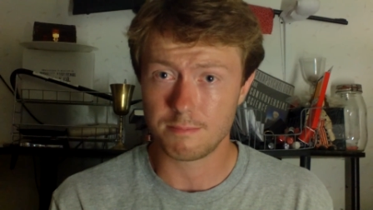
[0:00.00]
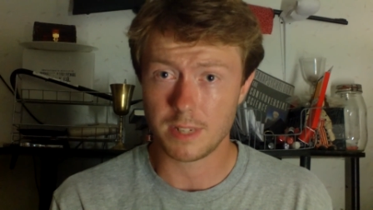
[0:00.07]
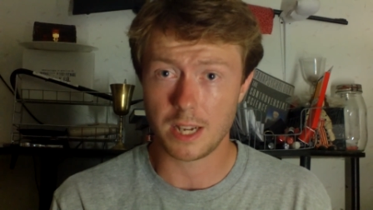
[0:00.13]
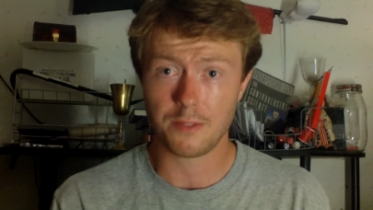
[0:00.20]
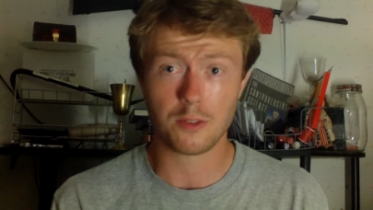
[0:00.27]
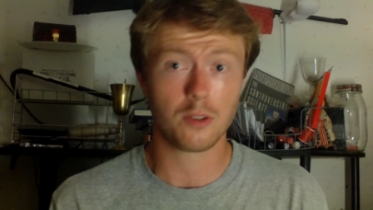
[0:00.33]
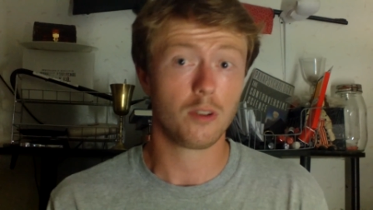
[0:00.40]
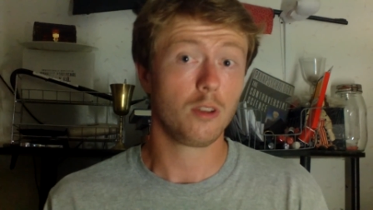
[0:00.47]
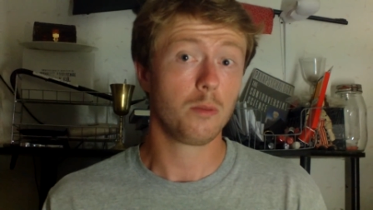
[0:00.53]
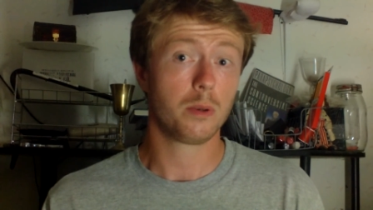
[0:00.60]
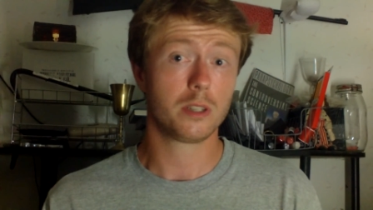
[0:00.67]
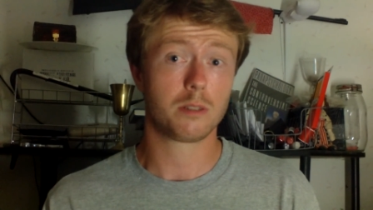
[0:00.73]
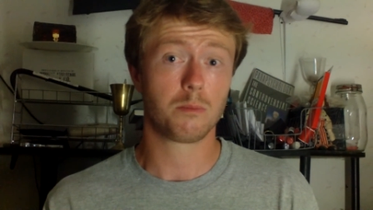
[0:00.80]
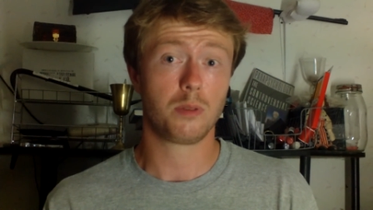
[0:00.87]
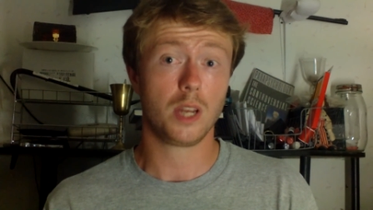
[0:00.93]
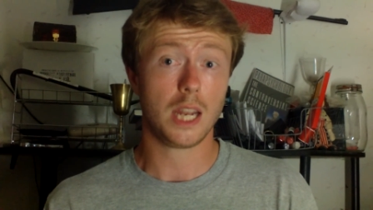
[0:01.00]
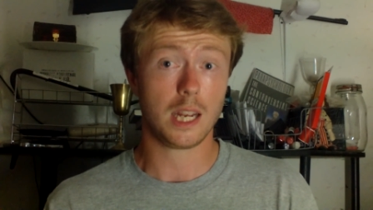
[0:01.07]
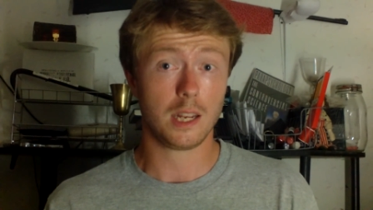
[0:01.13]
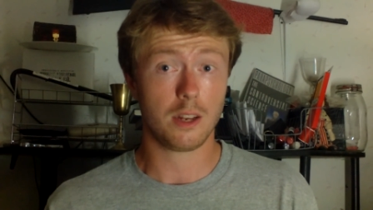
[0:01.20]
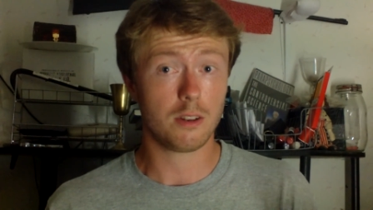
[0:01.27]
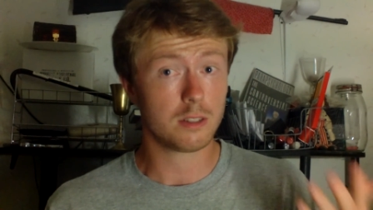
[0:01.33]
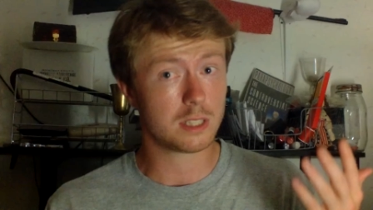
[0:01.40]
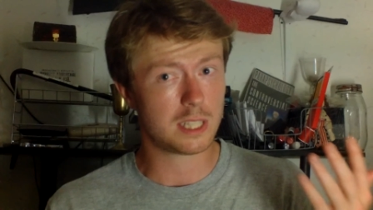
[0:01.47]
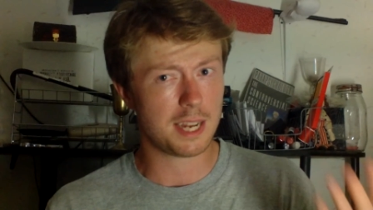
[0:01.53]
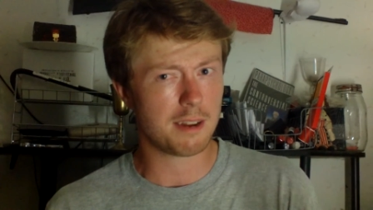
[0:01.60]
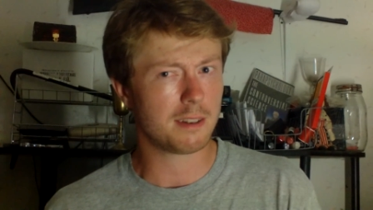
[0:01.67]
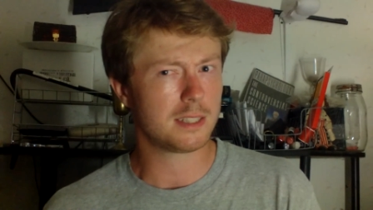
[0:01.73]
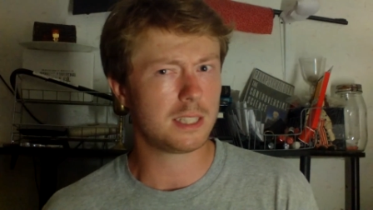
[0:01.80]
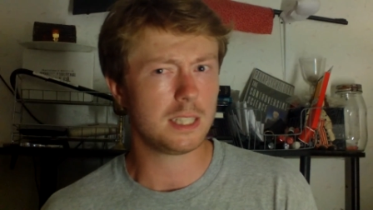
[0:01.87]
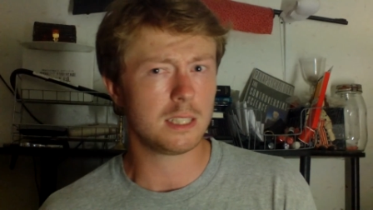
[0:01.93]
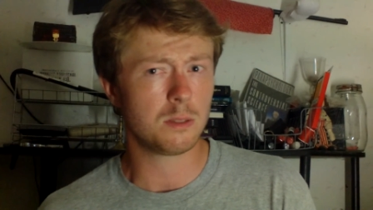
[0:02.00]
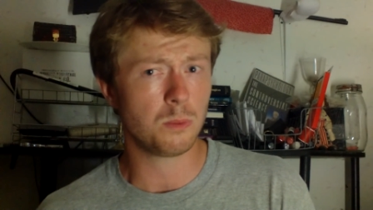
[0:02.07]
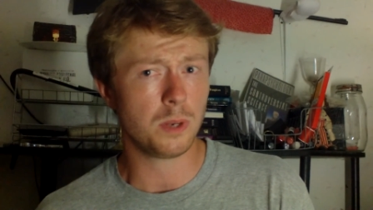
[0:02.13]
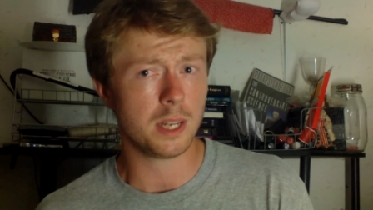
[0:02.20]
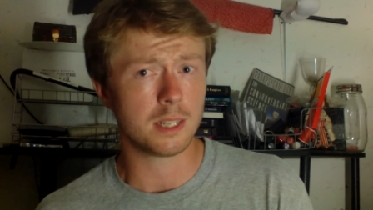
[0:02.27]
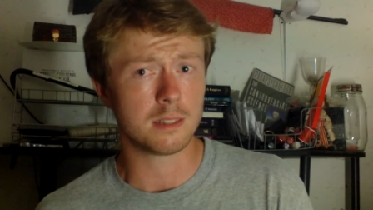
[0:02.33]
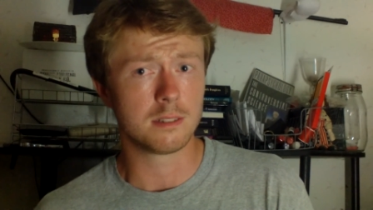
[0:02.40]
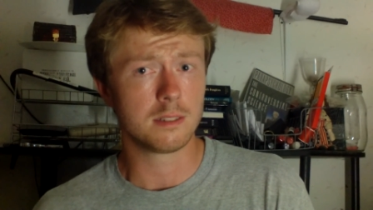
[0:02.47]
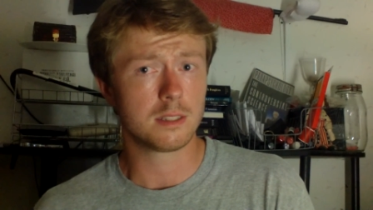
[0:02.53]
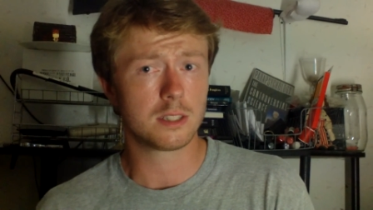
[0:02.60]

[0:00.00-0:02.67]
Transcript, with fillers: And if you're the only person playing, you're guaranteed to win.